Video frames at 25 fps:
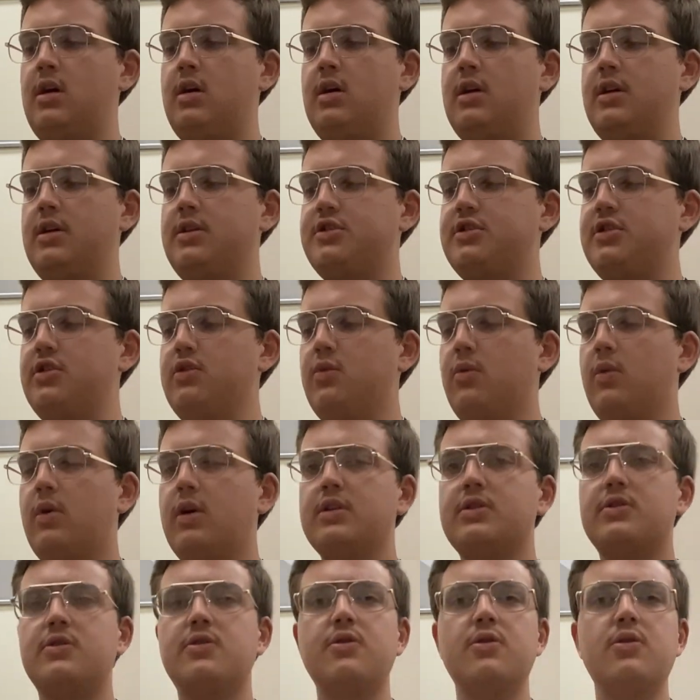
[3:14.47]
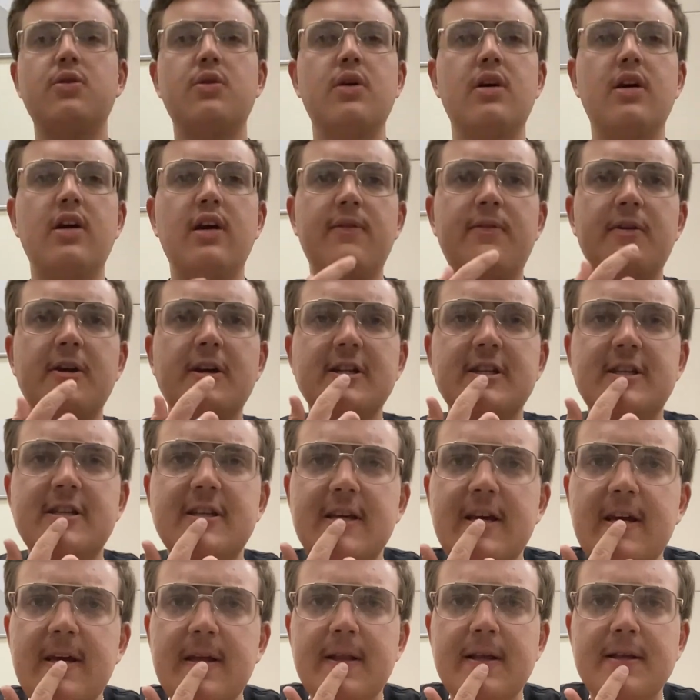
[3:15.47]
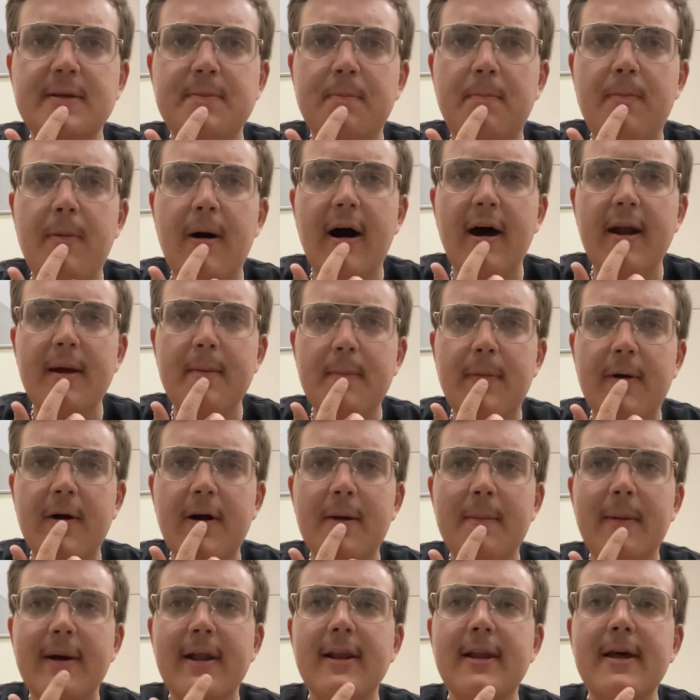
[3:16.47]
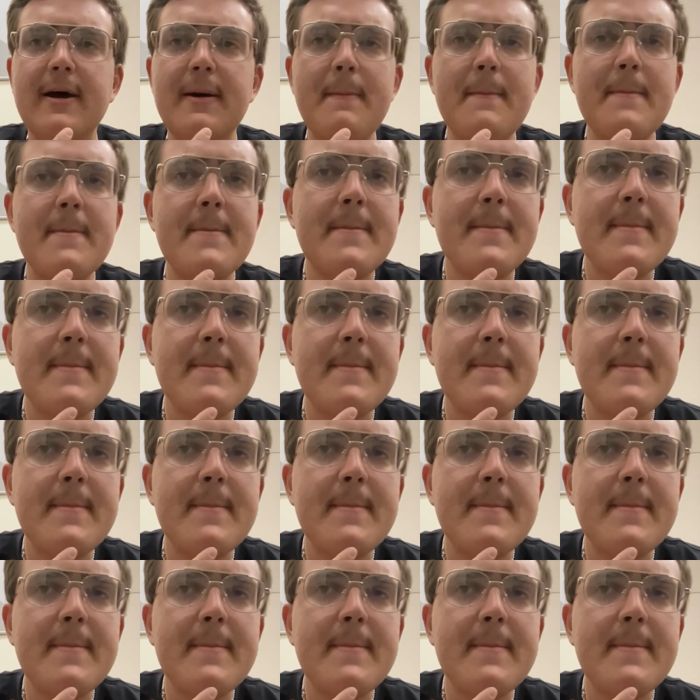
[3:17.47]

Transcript: is you want to, if you can see this bottom part of my lip,